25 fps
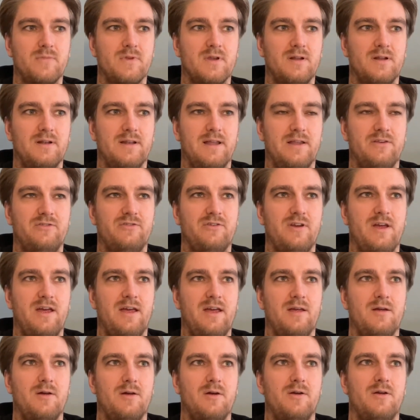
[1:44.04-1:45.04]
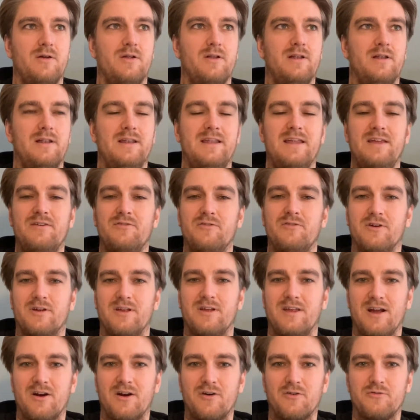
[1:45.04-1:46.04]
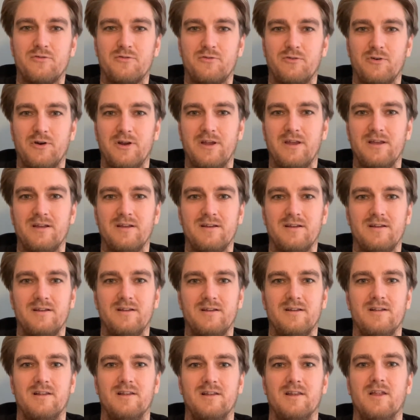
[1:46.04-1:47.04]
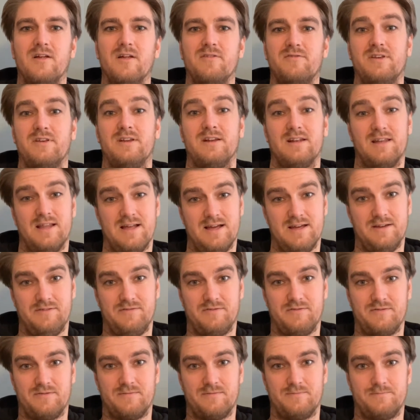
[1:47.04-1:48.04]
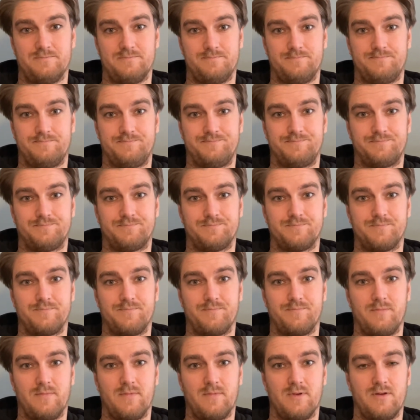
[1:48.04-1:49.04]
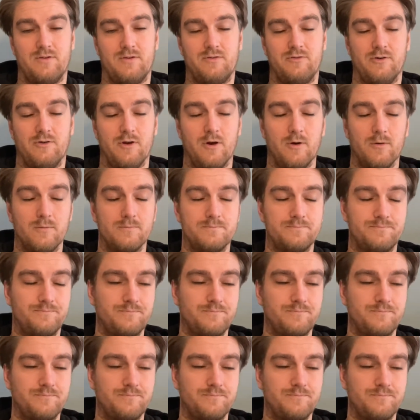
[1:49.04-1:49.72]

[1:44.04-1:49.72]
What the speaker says: let's say, live a carefree, loving life. So,